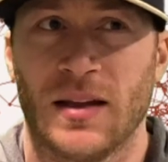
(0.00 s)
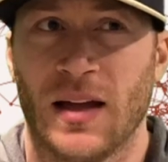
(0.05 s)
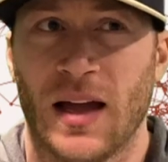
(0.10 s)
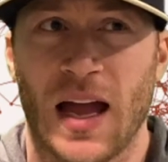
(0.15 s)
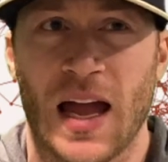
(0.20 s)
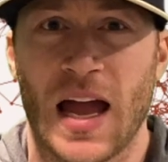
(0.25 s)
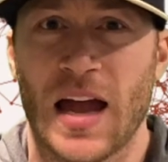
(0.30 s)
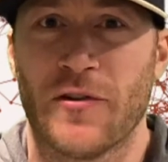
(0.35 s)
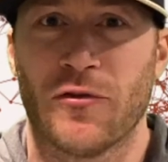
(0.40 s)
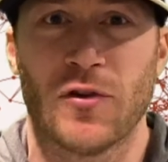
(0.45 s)

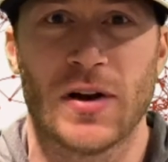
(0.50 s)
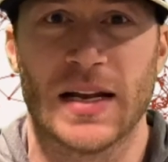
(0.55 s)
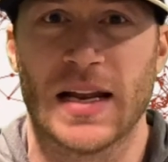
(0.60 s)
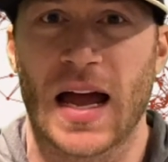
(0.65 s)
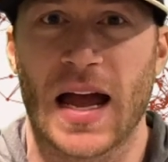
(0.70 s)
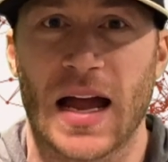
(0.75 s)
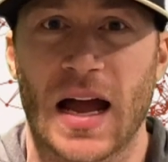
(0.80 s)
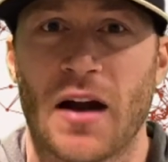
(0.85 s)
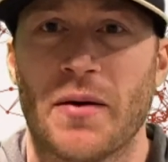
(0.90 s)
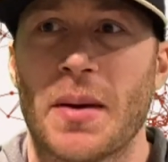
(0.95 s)
Every
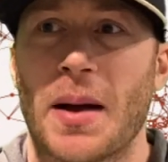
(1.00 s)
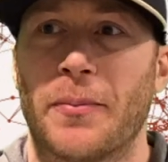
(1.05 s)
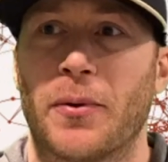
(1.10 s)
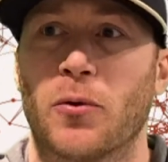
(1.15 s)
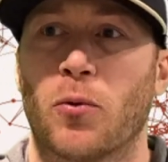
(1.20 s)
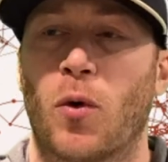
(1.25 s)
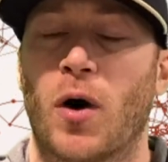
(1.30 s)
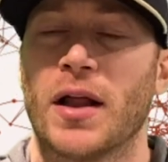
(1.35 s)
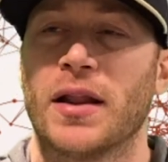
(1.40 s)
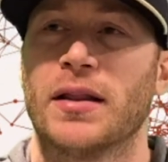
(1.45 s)
day. I remember
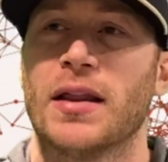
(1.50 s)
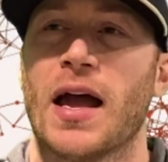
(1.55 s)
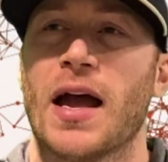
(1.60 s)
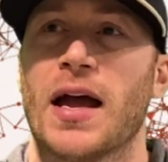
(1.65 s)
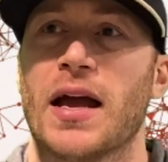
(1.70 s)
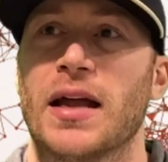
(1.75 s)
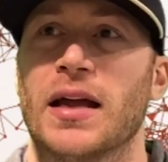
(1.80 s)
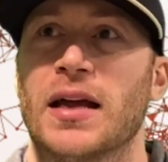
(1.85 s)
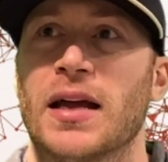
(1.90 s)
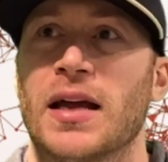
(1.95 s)
one
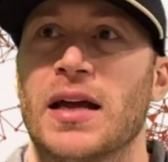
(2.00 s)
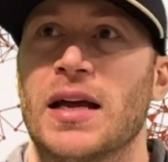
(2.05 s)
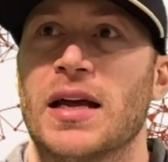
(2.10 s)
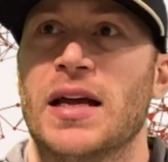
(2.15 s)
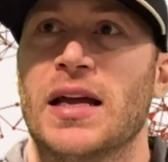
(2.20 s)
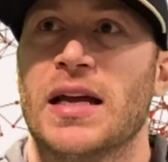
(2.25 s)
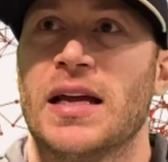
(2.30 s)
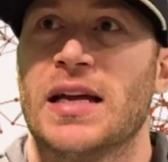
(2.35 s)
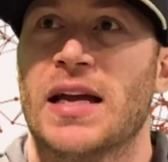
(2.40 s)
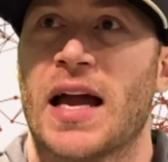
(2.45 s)
day
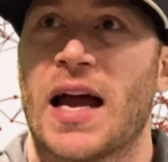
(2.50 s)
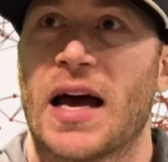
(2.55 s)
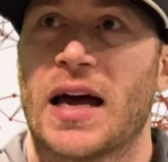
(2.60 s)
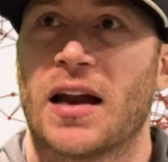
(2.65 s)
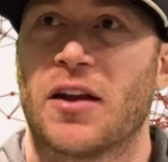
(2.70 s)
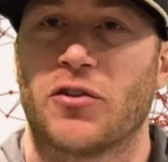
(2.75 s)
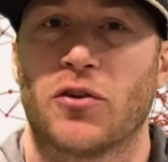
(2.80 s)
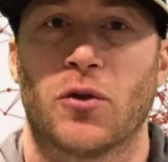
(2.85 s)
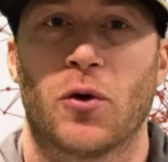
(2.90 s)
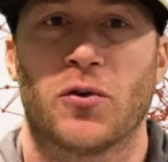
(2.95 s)
he had,
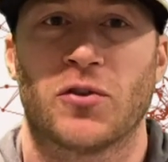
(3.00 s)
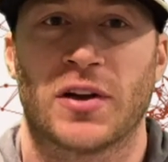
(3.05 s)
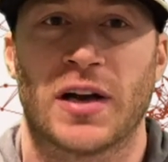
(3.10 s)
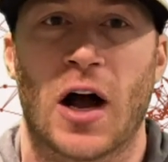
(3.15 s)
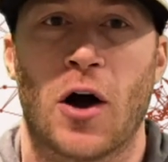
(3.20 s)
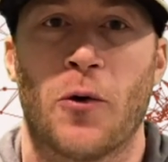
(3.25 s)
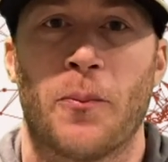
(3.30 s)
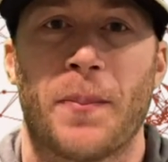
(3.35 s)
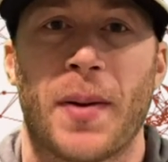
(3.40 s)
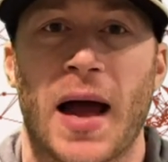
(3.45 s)
so there was an
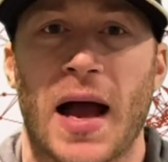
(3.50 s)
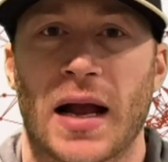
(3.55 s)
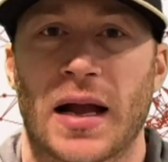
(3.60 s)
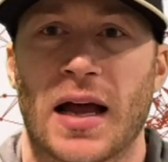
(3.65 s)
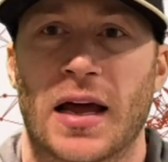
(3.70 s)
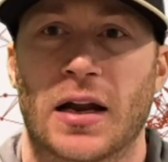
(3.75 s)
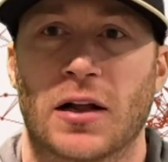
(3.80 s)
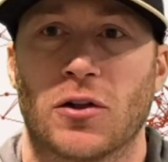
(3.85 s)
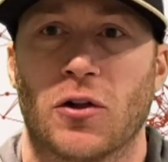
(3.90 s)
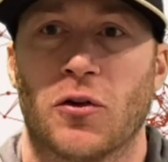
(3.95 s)
Outback
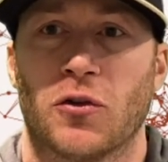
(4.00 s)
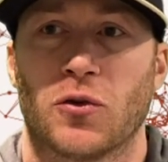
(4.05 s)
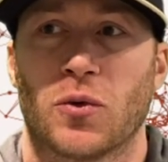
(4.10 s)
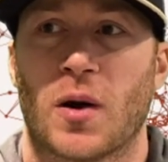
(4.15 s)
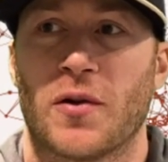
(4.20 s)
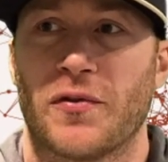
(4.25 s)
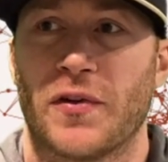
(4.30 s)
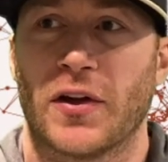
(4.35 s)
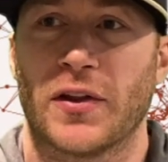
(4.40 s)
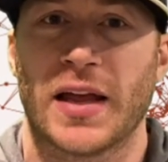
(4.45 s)
kind of close to
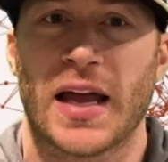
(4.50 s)
our field.